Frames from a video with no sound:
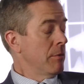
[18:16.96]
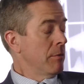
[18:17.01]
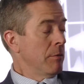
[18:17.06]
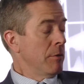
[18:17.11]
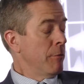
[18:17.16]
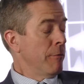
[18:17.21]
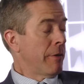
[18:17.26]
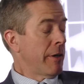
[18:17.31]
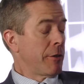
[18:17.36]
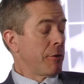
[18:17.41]

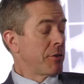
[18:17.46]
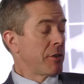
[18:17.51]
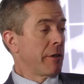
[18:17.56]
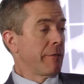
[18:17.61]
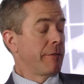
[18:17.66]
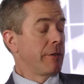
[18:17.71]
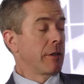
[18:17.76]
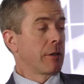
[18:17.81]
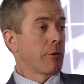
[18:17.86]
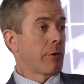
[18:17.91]
you find
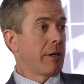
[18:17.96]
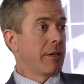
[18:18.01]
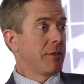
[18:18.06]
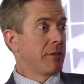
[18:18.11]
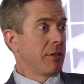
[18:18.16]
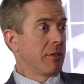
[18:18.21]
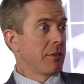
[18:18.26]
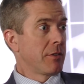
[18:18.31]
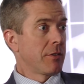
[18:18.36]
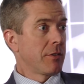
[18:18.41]
yourself in a
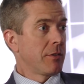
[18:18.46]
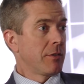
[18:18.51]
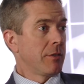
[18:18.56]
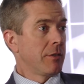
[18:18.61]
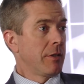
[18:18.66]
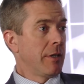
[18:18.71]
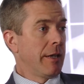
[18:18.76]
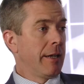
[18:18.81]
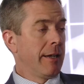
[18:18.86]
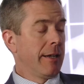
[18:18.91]
crisis,
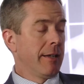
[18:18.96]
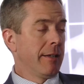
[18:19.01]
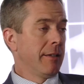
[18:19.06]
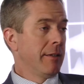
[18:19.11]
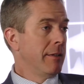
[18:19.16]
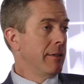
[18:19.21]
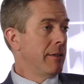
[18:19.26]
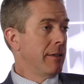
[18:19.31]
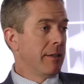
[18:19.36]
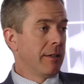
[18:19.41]

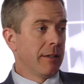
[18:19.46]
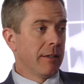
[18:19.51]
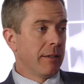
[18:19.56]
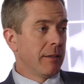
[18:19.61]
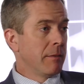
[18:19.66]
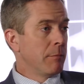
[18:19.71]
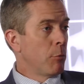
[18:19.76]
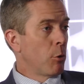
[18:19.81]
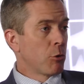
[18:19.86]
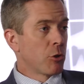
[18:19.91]
and
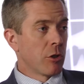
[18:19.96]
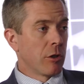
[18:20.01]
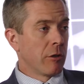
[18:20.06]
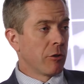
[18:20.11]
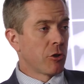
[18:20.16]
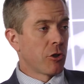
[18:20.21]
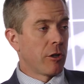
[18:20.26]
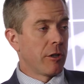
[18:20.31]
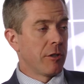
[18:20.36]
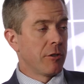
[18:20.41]
emotional
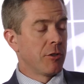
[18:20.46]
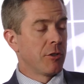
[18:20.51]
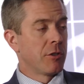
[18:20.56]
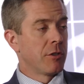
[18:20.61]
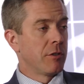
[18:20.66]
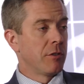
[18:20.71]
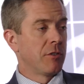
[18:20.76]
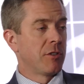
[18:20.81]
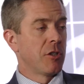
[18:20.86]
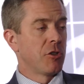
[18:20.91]
charged
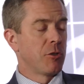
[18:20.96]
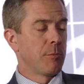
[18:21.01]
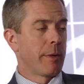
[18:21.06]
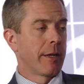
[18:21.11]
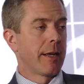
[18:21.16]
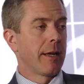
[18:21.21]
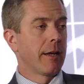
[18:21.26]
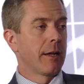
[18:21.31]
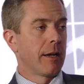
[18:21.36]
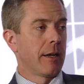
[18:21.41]

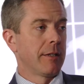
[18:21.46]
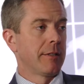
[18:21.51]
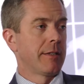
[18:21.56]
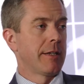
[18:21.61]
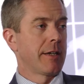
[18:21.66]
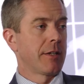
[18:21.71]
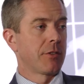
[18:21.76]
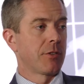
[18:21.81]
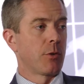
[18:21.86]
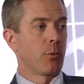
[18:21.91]
decision-making
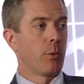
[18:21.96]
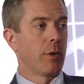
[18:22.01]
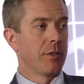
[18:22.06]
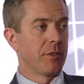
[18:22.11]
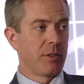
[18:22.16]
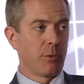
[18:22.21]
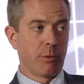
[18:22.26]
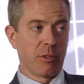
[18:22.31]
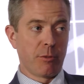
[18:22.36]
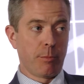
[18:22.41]
contexts are
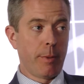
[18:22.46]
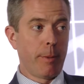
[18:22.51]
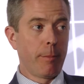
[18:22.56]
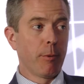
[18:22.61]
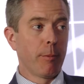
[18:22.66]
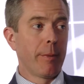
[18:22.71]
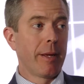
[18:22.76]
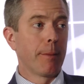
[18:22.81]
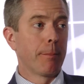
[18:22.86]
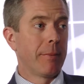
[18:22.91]
ones in which
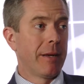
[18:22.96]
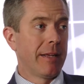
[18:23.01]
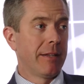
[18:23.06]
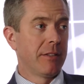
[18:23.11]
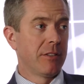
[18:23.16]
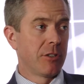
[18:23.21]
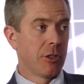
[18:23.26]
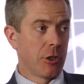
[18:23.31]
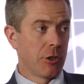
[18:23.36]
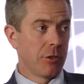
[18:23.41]
people make bad
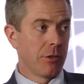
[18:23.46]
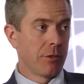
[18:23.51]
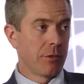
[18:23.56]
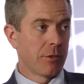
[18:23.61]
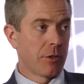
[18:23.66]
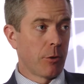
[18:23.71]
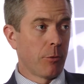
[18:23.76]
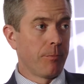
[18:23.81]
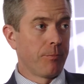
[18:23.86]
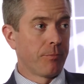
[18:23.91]
decisions.
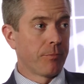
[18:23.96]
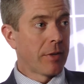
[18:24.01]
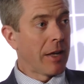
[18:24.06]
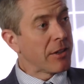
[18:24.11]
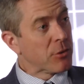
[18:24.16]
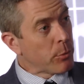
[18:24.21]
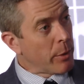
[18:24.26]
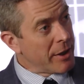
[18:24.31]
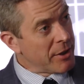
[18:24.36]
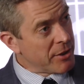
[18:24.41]
So
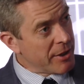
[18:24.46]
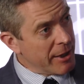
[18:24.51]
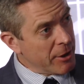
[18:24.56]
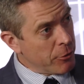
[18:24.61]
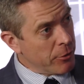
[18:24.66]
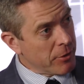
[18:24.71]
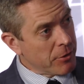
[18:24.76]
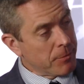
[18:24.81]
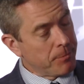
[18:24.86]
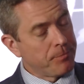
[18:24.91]
that's why it's
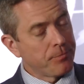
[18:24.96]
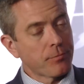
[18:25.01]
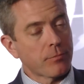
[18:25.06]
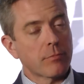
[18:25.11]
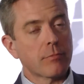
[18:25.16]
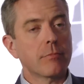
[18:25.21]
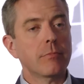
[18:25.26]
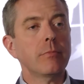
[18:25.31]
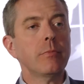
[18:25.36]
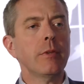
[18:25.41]
dangerous.
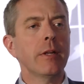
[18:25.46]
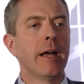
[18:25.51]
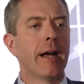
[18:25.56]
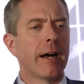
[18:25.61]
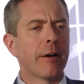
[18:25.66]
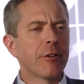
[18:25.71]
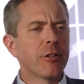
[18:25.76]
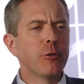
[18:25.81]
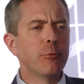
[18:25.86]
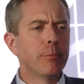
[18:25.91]

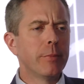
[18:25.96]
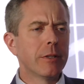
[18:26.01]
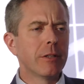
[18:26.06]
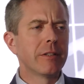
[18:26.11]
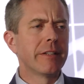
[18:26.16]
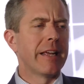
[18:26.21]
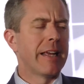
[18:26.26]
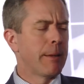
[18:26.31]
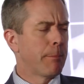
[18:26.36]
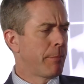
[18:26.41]
How do you
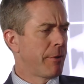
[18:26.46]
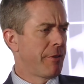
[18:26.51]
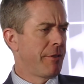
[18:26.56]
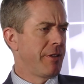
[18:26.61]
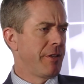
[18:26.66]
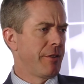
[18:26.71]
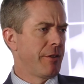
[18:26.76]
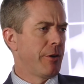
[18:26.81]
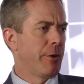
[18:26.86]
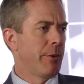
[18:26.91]
build
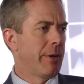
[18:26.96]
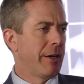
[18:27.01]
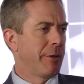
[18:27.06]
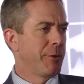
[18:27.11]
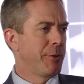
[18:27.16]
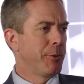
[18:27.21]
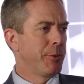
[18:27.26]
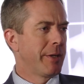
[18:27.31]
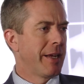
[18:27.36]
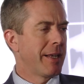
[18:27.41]
empathy, though? How
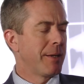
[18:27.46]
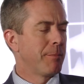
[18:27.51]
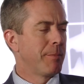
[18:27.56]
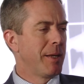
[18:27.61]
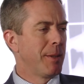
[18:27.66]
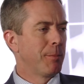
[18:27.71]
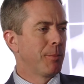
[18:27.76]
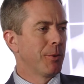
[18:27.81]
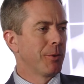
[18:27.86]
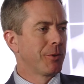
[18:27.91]
do you get
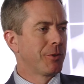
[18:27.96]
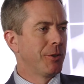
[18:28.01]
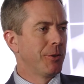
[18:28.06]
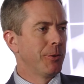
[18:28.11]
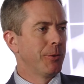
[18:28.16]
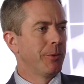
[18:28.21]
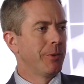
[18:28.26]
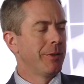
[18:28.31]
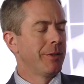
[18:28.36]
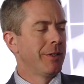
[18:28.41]
people
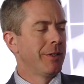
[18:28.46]
to